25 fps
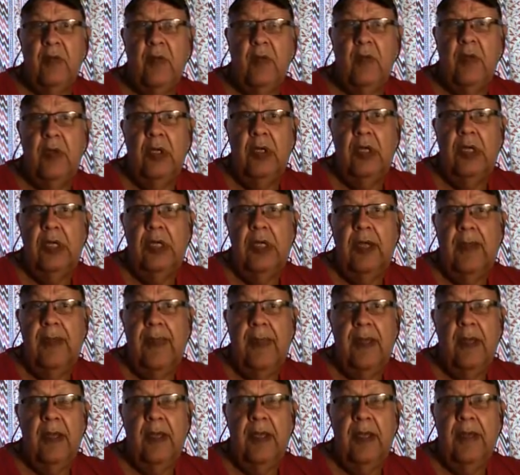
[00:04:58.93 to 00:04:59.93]
Or
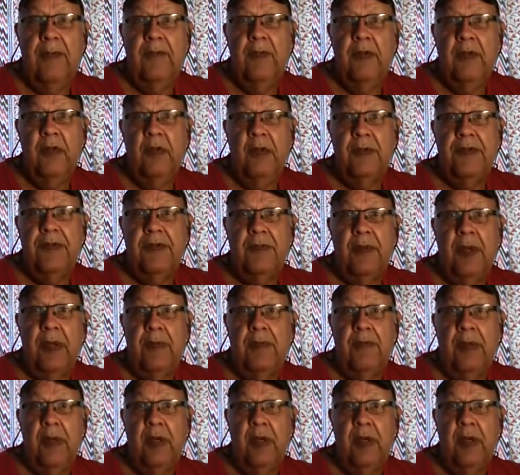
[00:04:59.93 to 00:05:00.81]
I even used my